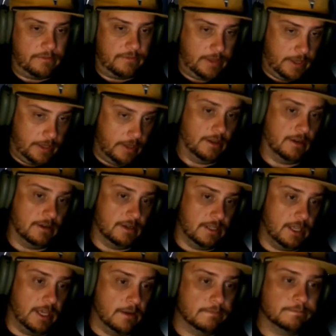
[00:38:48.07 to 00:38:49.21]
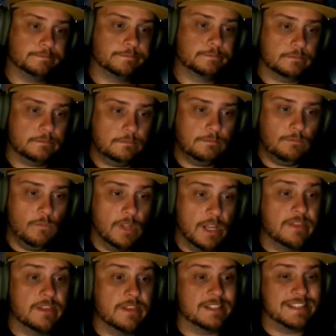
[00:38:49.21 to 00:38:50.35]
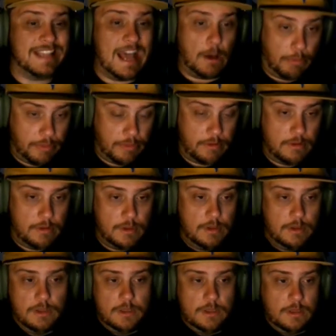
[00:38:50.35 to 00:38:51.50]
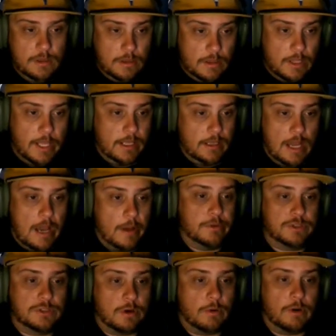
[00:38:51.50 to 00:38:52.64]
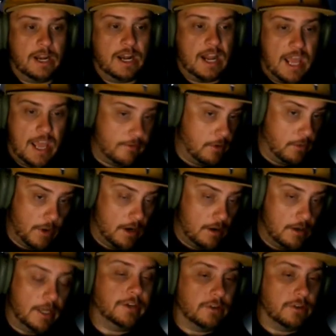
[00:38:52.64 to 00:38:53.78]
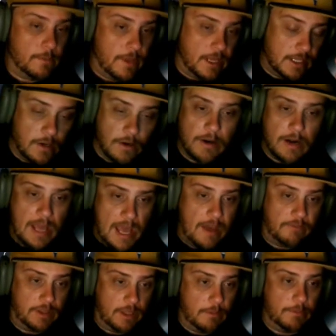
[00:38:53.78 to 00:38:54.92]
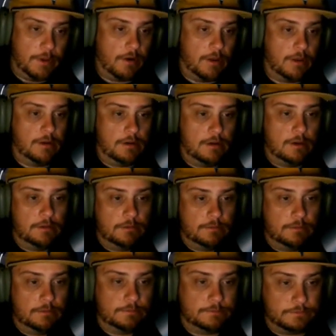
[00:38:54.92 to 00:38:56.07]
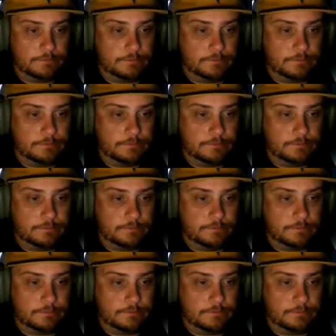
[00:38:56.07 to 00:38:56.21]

to, to get. Yeah. In the South, like I was throwing it everywhere. It took me a year and a half to get bit on it.